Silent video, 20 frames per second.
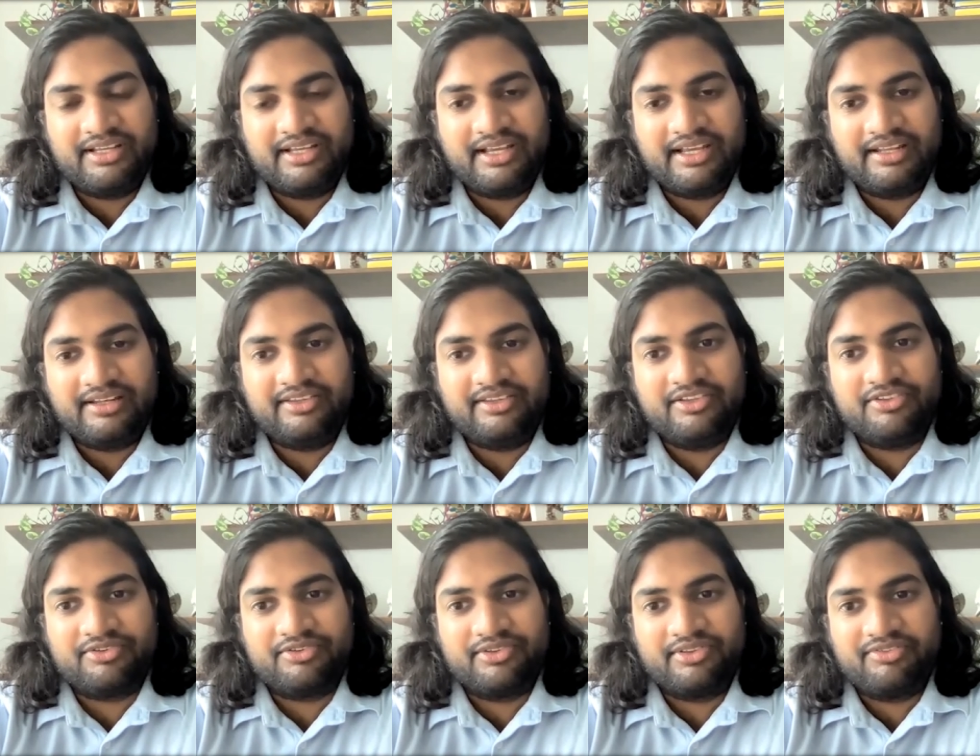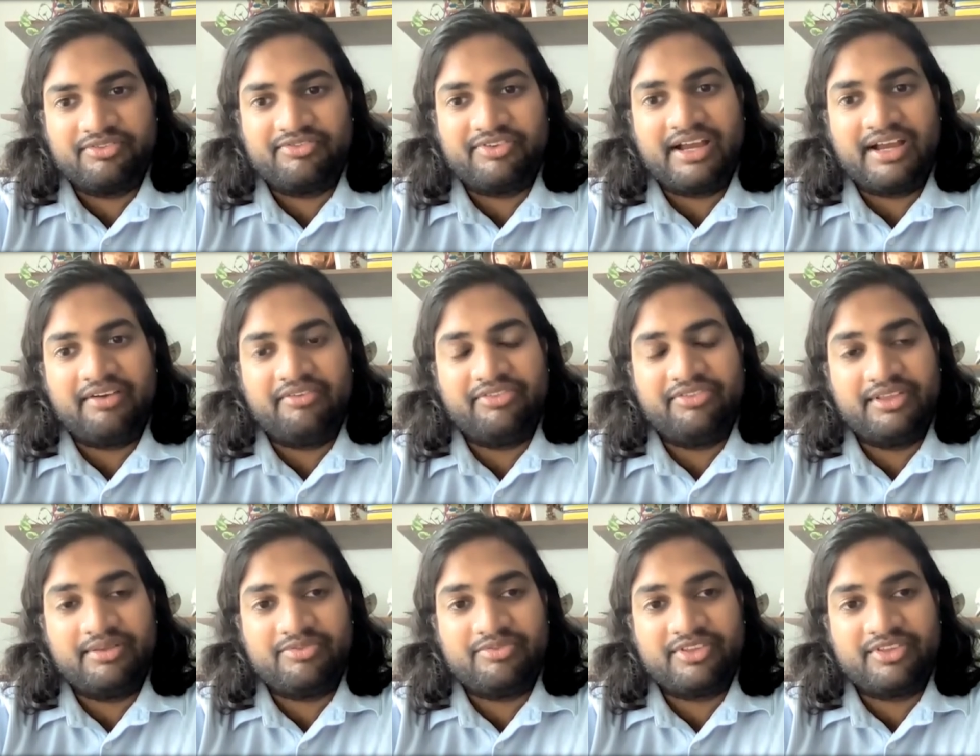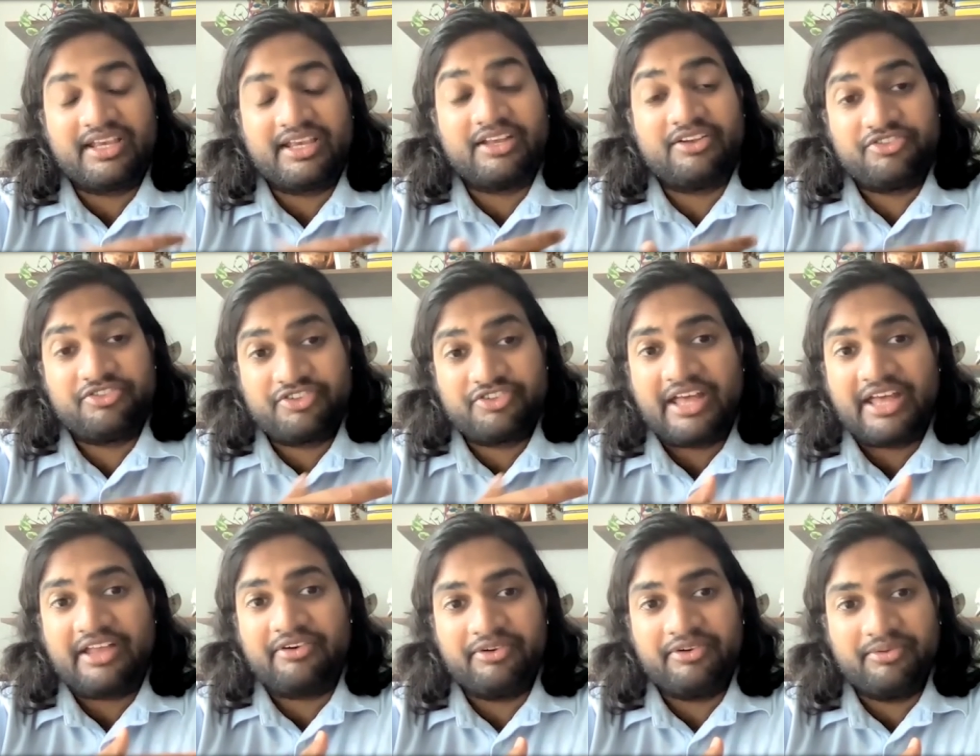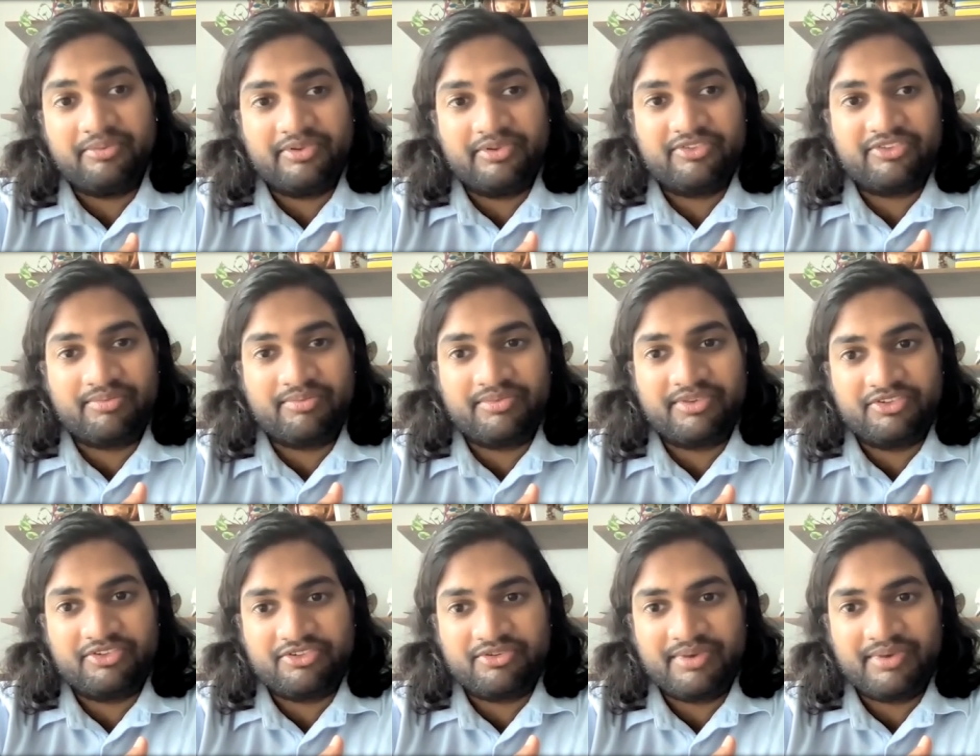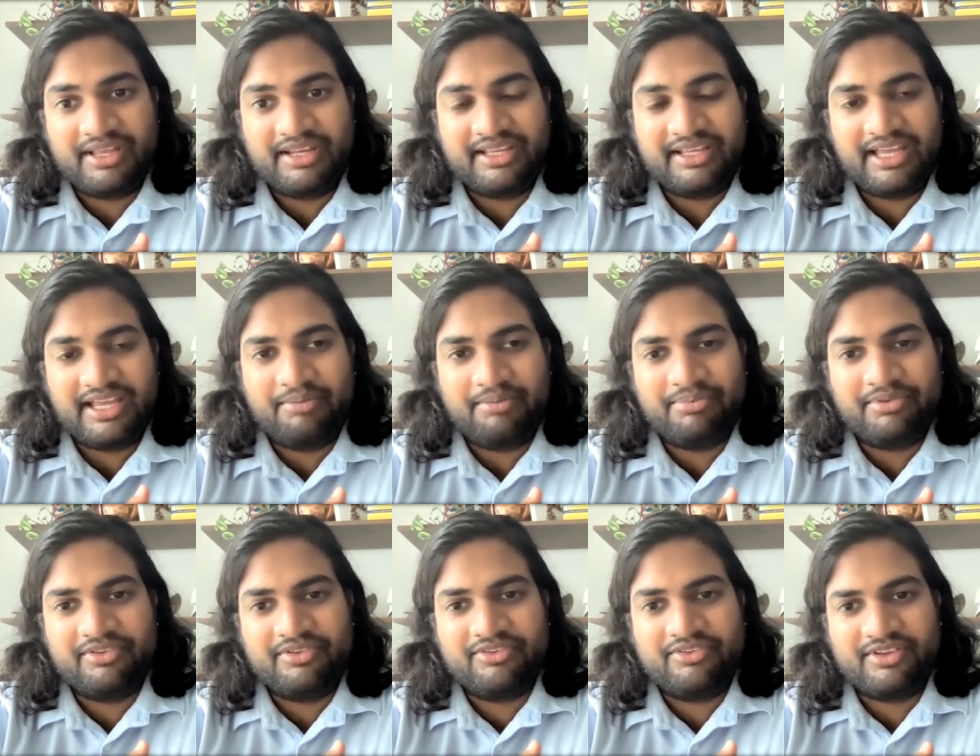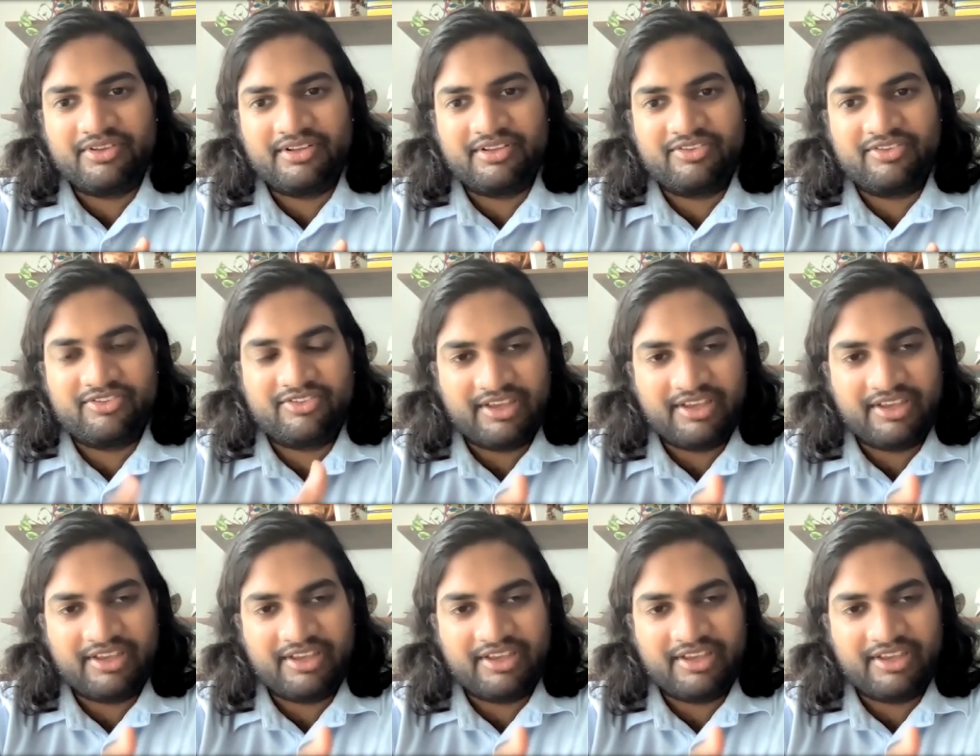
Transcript: And these are the 5 themes that get shattered when something traumatic happens. And